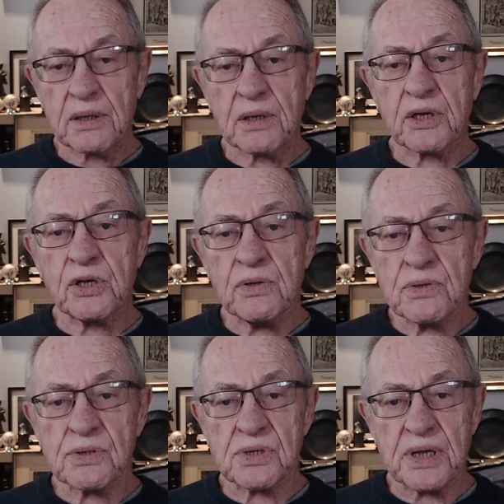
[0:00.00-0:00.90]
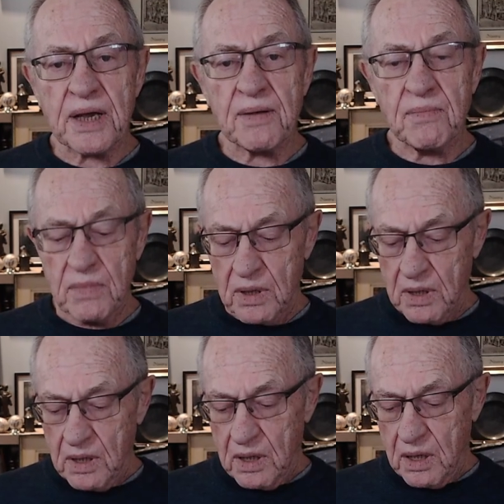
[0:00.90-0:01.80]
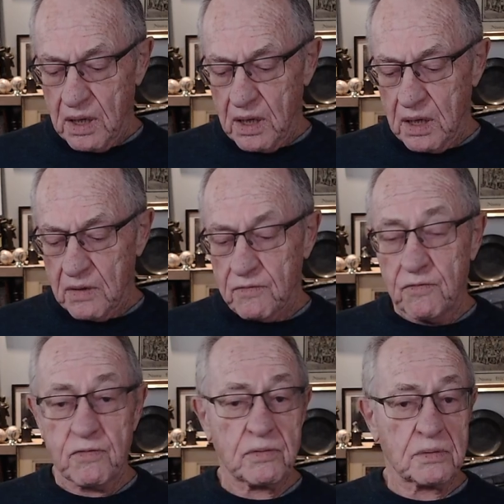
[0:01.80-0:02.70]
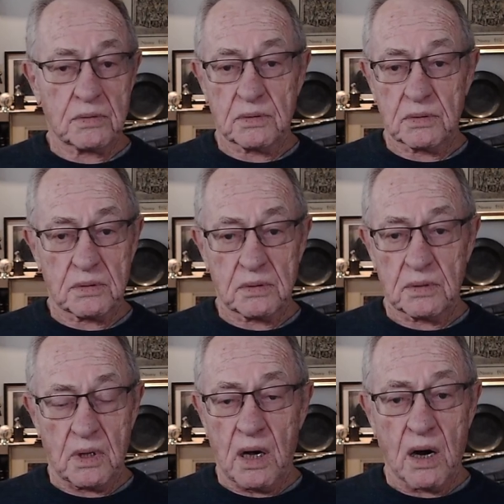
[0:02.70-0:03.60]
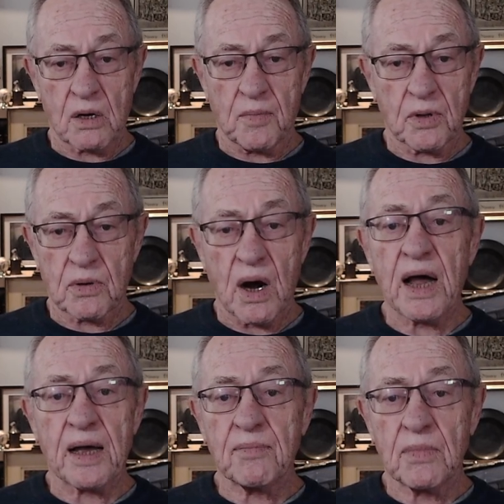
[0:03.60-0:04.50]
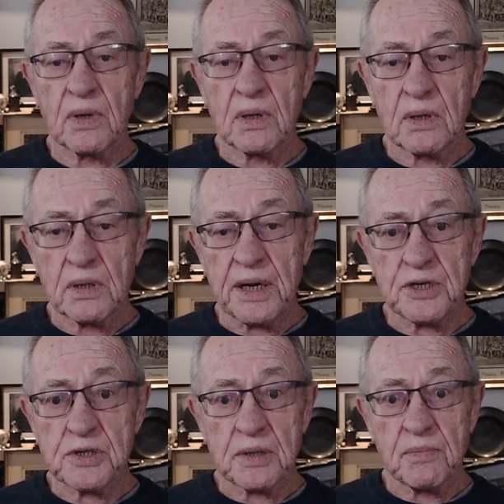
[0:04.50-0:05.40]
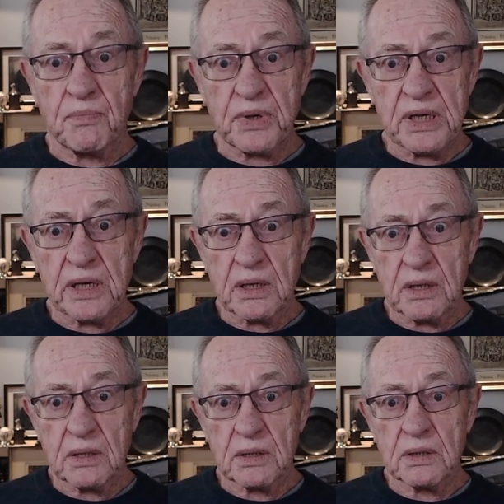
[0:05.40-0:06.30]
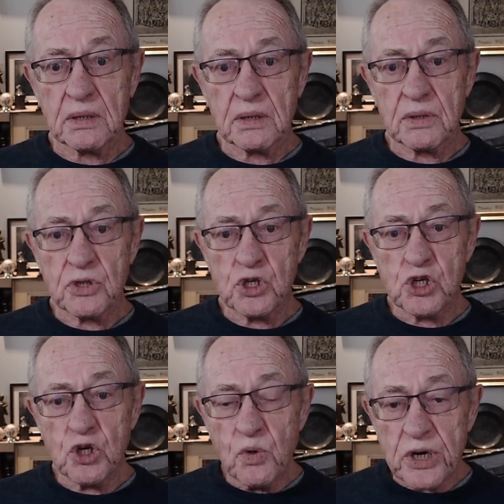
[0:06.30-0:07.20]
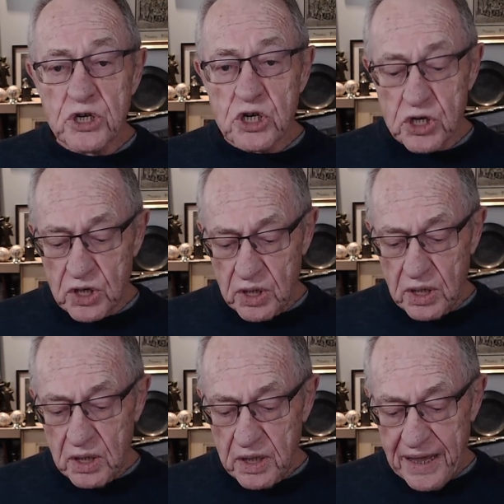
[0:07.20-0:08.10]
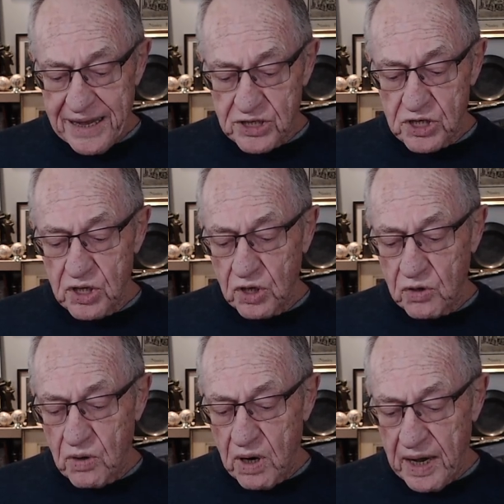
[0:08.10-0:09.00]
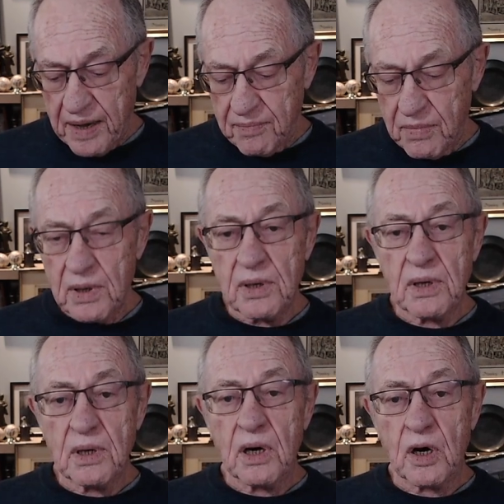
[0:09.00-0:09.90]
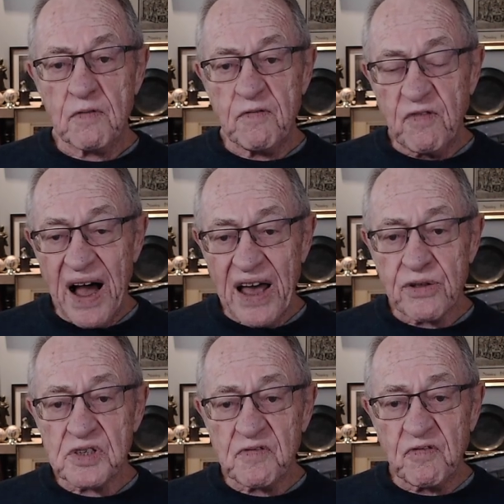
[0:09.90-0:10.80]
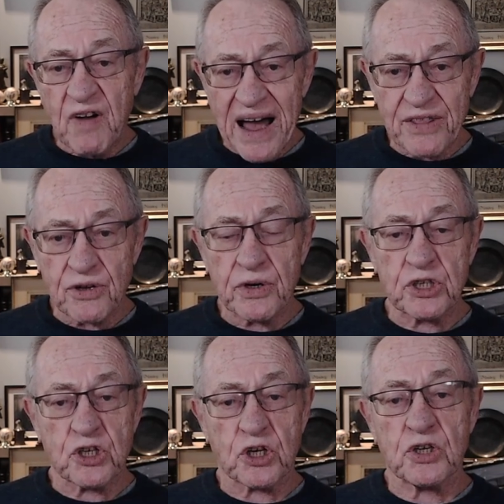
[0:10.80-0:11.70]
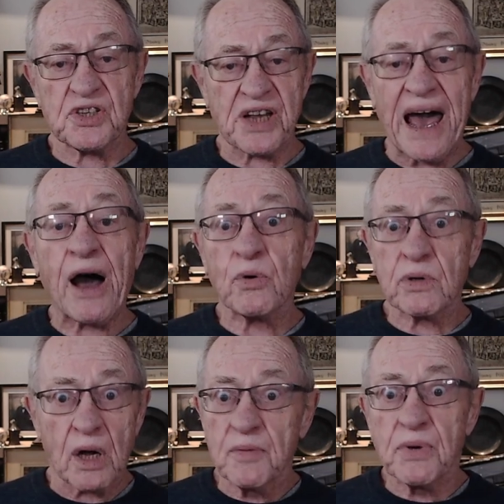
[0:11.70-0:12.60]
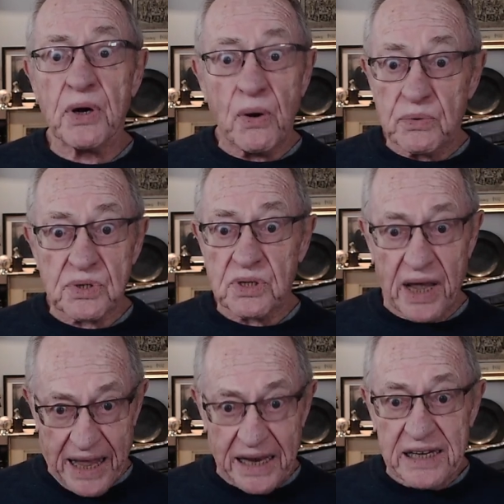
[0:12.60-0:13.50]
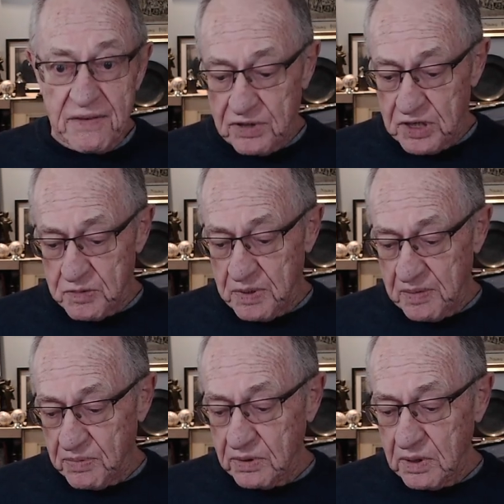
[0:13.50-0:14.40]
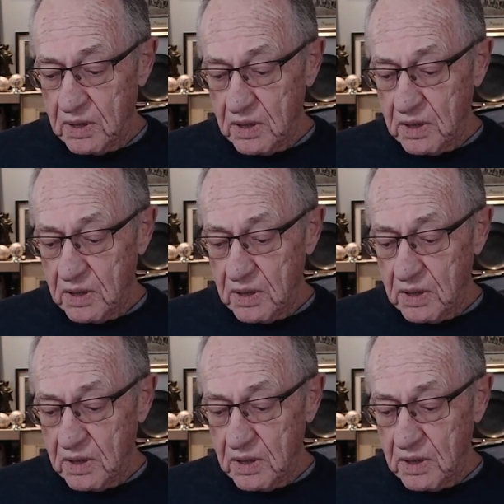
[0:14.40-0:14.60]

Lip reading: accuses them of a horrible crime, that is being Jewish. That's the crime. Her father's father, it turns out, unbeknownst to any of these people,